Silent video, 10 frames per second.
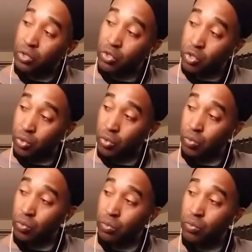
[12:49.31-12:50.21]

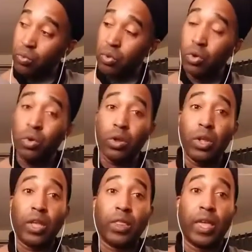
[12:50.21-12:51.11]
2,
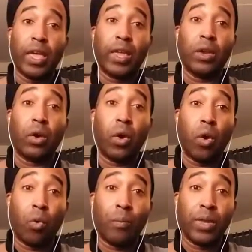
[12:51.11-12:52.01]
and then
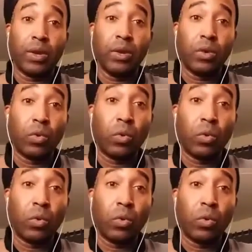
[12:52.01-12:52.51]
open,